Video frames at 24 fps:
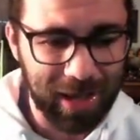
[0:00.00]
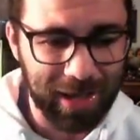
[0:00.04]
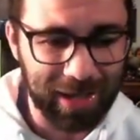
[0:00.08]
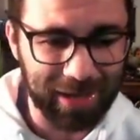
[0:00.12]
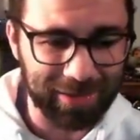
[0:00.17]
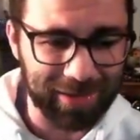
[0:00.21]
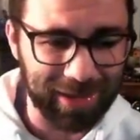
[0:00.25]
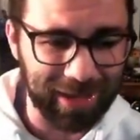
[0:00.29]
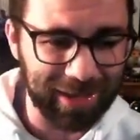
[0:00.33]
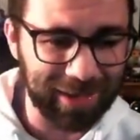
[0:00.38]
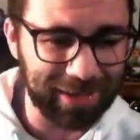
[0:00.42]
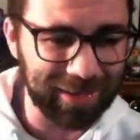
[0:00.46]

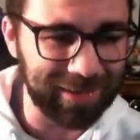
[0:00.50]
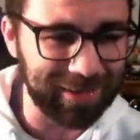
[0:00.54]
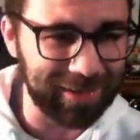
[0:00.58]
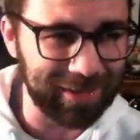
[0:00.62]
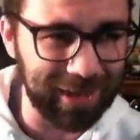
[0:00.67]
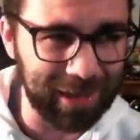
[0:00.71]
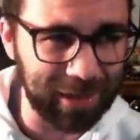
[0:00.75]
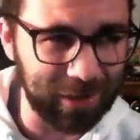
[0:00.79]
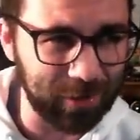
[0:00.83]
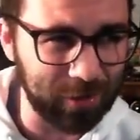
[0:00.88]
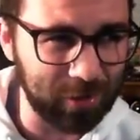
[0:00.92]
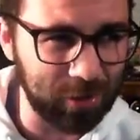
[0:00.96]
Is that his
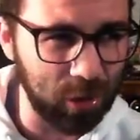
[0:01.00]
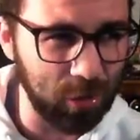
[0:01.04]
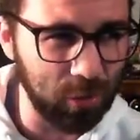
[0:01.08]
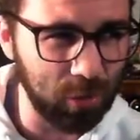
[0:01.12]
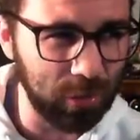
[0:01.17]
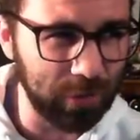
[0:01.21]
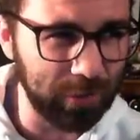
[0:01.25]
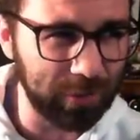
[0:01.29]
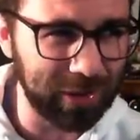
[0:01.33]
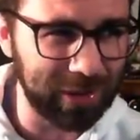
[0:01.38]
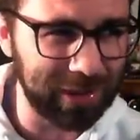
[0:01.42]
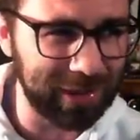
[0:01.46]
6th
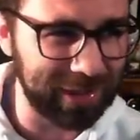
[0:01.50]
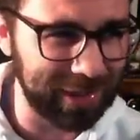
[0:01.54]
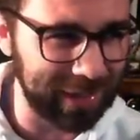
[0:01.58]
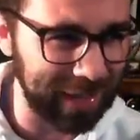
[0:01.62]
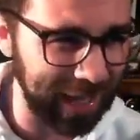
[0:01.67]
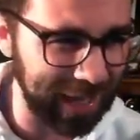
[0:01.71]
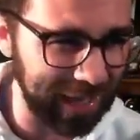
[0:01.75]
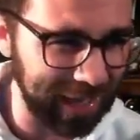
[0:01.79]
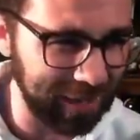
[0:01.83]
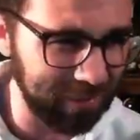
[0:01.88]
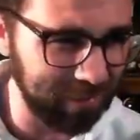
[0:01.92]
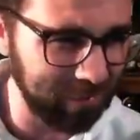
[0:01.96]
goal of the
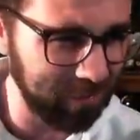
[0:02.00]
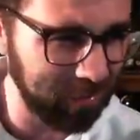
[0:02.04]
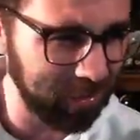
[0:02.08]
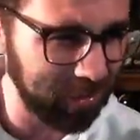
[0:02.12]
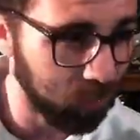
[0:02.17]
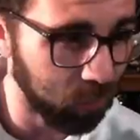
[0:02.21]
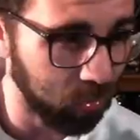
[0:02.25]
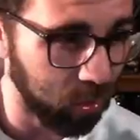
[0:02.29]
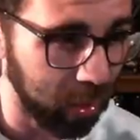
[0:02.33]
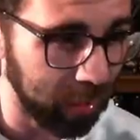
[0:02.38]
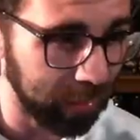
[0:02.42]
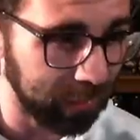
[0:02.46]
game?
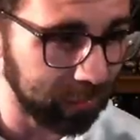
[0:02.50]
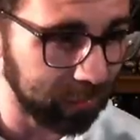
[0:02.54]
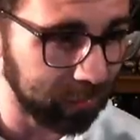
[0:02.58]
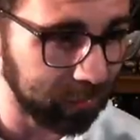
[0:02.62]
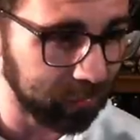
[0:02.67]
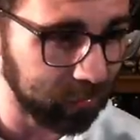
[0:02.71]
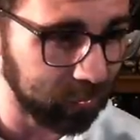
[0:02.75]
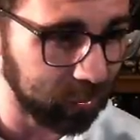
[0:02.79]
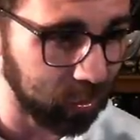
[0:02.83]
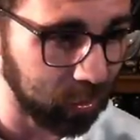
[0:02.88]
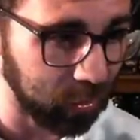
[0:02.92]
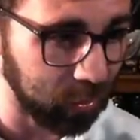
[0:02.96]
1,
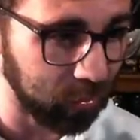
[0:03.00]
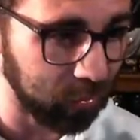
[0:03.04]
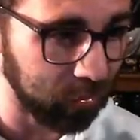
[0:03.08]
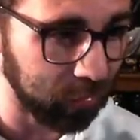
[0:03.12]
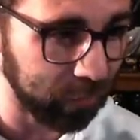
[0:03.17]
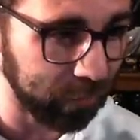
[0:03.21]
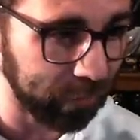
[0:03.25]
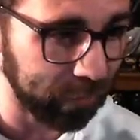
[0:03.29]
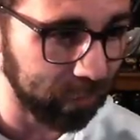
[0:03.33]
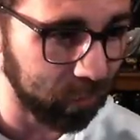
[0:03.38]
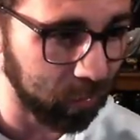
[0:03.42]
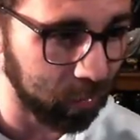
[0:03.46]
2,
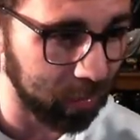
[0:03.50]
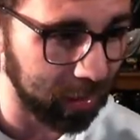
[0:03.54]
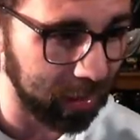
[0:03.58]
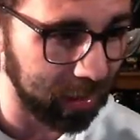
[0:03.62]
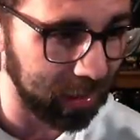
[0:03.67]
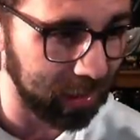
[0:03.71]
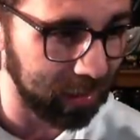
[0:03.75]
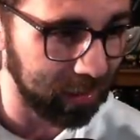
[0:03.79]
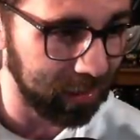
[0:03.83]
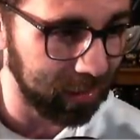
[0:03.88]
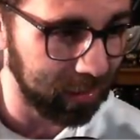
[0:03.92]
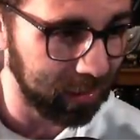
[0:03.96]

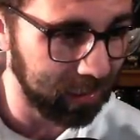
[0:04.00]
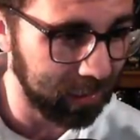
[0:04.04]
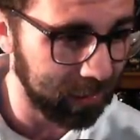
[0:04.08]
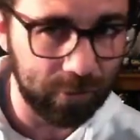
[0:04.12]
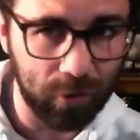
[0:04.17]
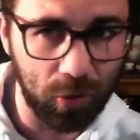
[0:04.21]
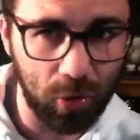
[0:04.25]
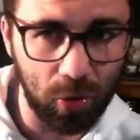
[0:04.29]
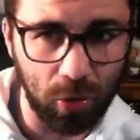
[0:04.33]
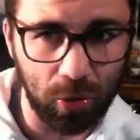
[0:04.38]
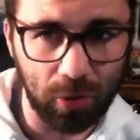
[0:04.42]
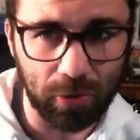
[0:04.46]
3,
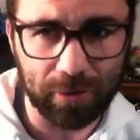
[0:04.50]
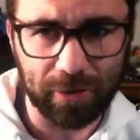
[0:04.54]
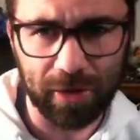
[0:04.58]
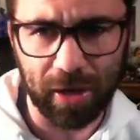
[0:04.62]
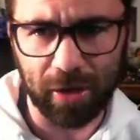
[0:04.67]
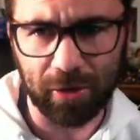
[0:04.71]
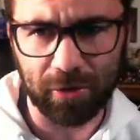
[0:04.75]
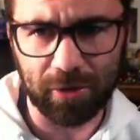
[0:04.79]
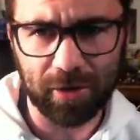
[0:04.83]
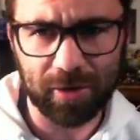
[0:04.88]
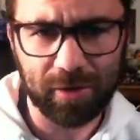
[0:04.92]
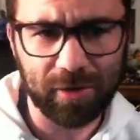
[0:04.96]
4.
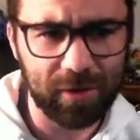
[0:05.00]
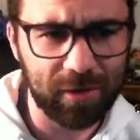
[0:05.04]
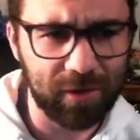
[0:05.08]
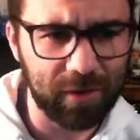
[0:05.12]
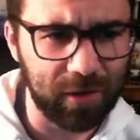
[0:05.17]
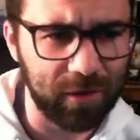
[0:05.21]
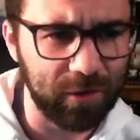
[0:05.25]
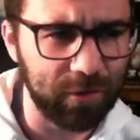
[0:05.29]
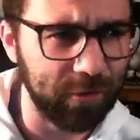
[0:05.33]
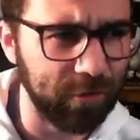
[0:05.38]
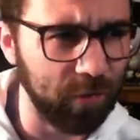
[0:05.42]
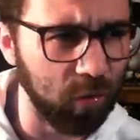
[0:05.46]
No, this is
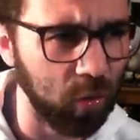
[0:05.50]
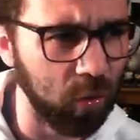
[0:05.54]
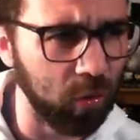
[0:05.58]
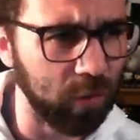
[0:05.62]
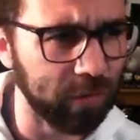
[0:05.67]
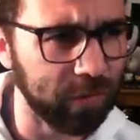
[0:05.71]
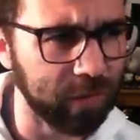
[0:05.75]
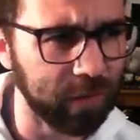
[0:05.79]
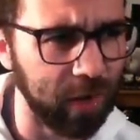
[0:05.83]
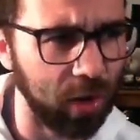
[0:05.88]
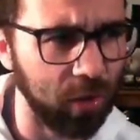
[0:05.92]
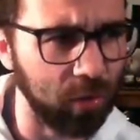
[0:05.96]
his
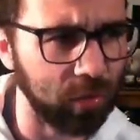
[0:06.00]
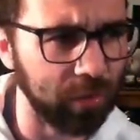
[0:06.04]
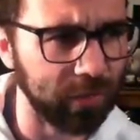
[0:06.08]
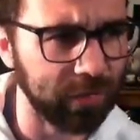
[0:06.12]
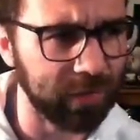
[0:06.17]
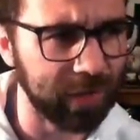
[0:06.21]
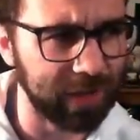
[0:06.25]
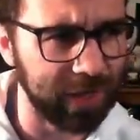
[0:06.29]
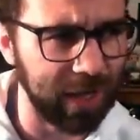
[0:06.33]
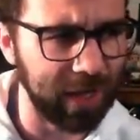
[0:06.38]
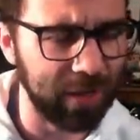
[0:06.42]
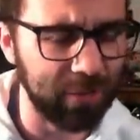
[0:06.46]
4th goal of
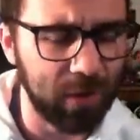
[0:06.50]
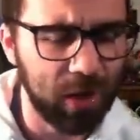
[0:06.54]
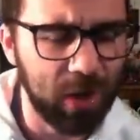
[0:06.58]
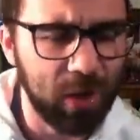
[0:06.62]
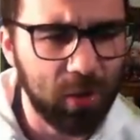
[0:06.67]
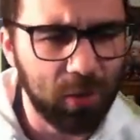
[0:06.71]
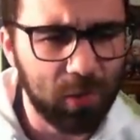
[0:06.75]
the game.